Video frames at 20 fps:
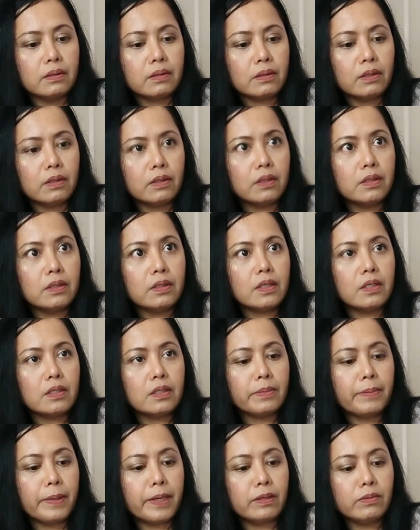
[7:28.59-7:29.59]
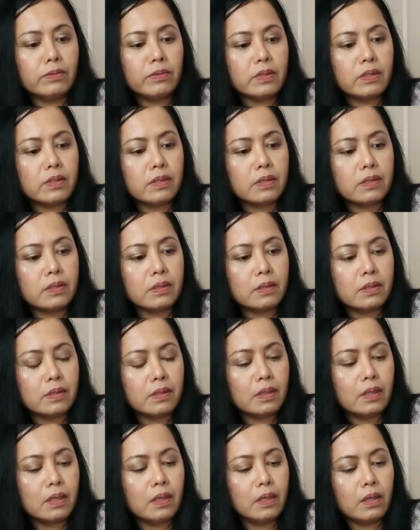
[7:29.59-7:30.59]
36 pounds.
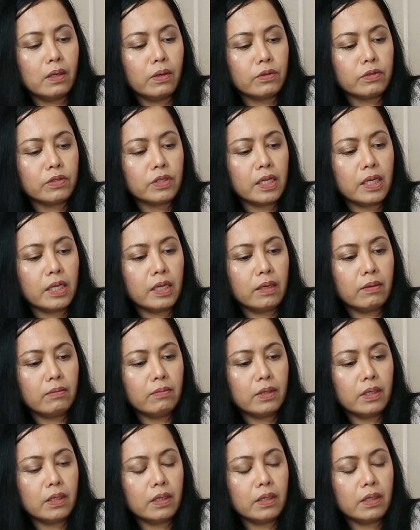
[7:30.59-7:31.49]
Long sleeve.